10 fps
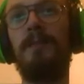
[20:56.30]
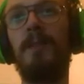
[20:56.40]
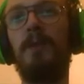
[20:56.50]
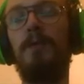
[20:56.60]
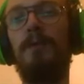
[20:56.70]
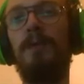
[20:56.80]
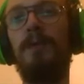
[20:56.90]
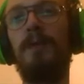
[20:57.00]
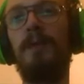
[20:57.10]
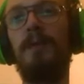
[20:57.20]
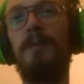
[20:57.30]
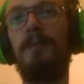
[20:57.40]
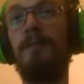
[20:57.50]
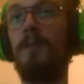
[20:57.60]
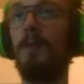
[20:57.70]
250
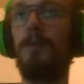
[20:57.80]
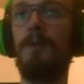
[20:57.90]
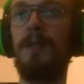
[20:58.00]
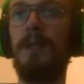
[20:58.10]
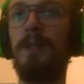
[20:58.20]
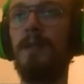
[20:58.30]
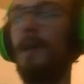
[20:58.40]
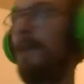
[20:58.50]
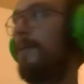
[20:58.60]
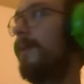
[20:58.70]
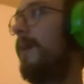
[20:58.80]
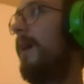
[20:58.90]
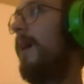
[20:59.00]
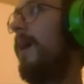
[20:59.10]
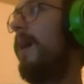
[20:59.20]
to 2600.
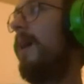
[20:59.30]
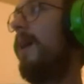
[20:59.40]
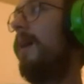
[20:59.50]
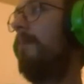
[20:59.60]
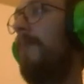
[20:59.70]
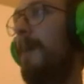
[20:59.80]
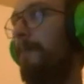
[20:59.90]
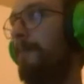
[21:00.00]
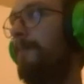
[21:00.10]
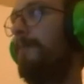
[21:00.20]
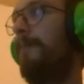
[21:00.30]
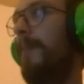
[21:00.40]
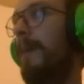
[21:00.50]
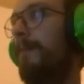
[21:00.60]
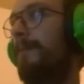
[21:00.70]
Yep,
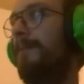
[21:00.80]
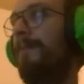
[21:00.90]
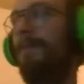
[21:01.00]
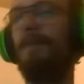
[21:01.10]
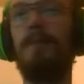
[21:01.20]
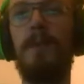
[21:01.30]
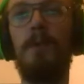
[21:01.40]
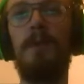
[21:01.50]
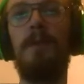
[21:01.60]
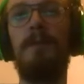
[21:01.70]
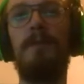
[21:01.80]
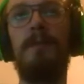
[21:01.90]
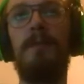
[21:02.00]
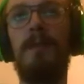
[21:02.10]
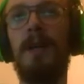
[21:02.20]
do it.
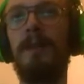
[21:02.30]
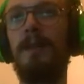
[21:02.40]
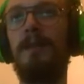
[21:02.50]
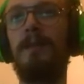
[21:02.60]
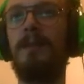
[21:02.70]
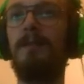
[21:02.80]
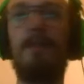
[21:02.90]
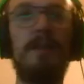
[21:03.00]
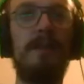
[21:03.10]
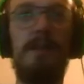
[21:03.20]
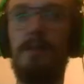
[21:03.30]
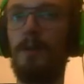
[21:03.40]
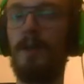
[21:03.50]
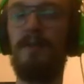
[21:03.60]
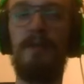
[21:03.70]
I think this is okay for